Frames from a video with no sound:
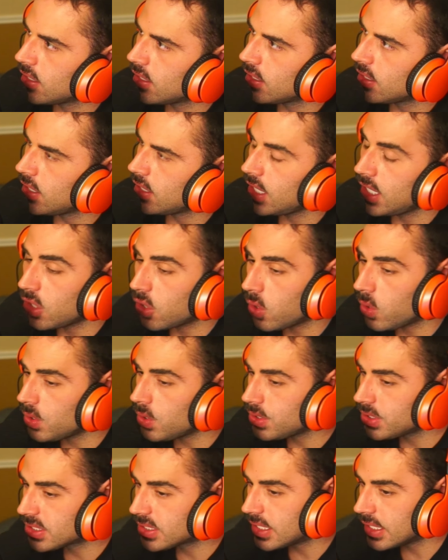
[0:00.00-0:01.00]
it all
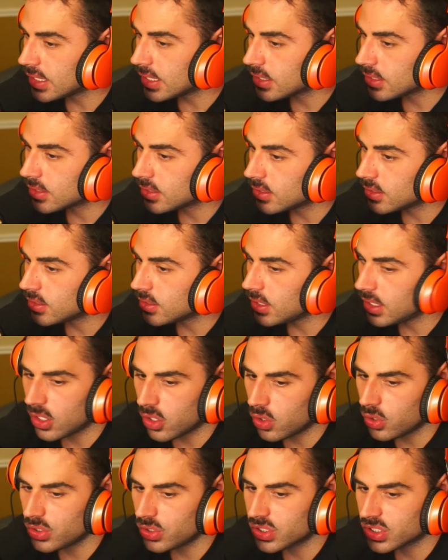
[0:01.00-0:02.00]
stick it
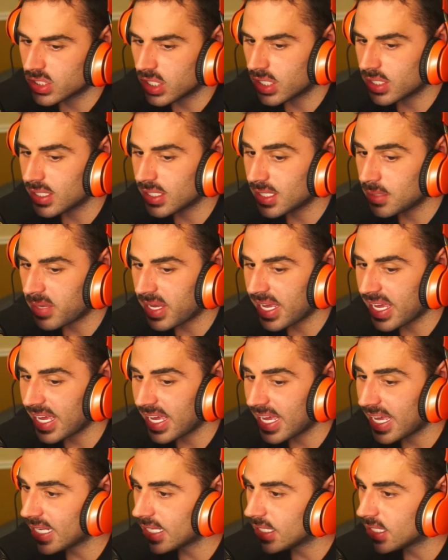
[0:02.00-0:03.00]
all stuck in my
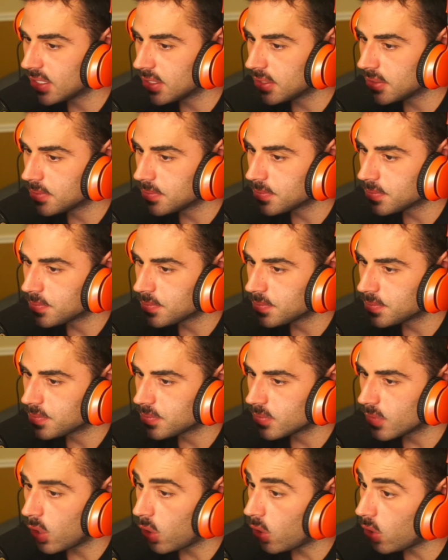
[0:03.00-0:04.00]
head.
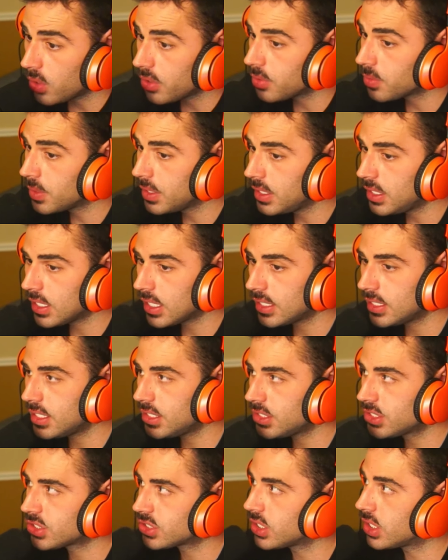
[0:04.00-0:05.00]
All the reading I
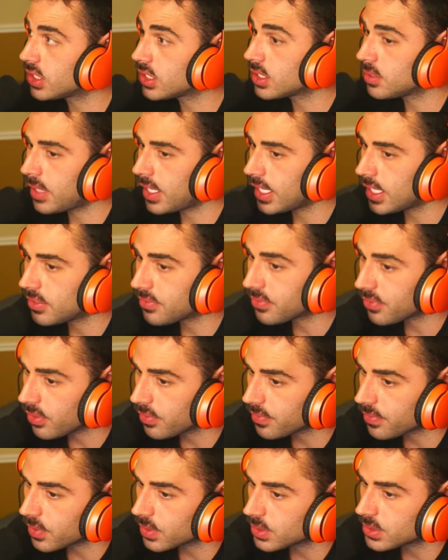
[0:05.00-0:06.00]
did stuck in my head for the
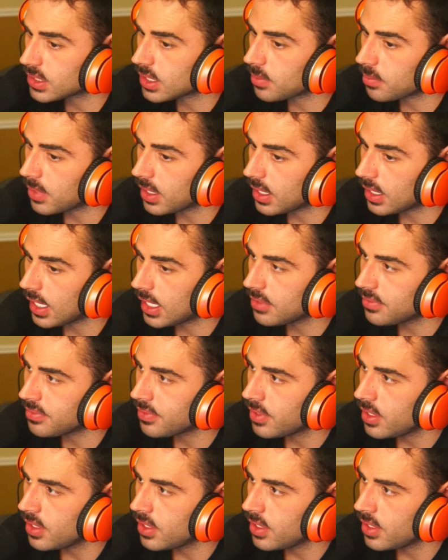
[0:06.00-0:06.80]
first time in my life.